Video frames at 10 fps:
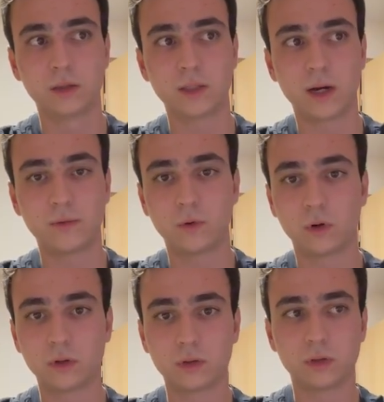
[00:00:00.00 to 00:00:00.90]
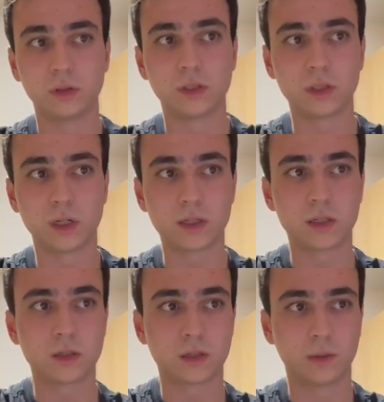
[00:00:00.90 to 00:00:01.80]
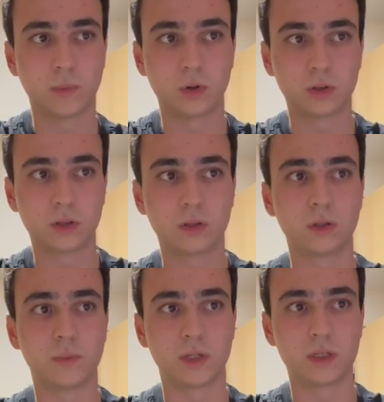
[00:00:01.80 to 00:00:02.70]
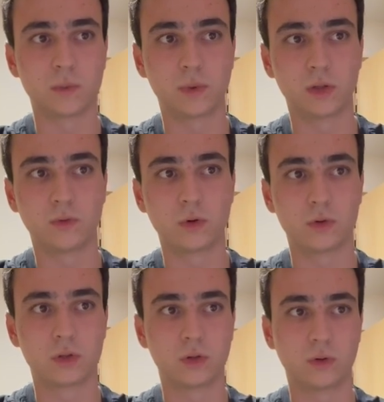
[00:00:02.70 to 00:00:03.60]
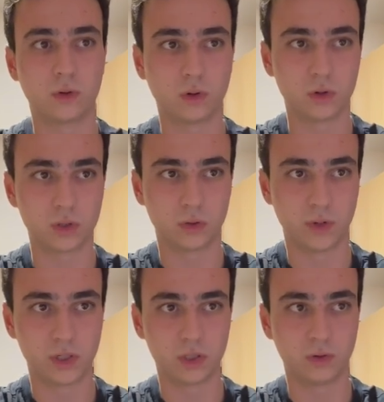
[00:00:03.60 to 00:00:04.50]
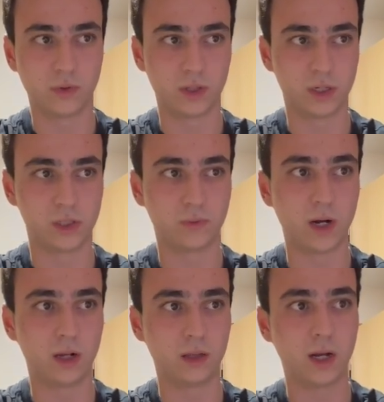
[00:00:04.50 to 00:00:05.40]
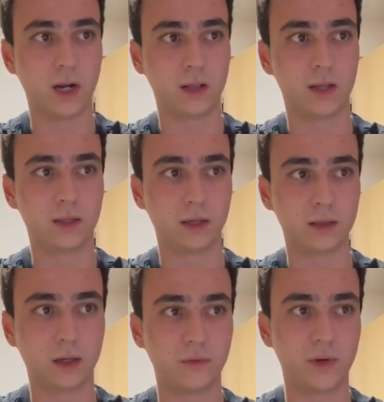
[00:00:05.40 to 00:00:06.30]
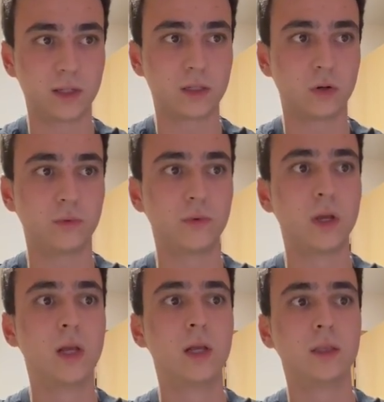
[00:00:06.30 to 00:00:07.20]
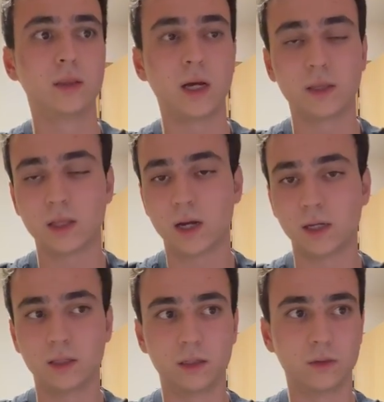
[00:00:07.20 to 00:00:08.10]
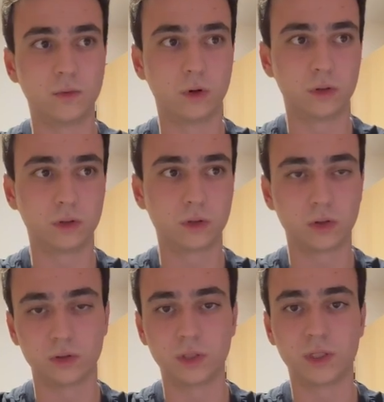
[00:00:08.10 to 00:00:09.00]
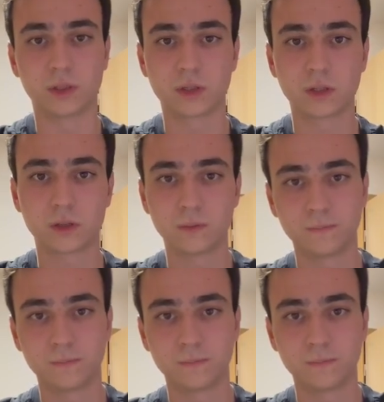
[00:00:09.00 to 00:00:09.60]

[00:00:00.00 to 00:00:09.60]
Therefore, the results support the principle of conservation of energy while highlighting the effects of non-ideal world conditions.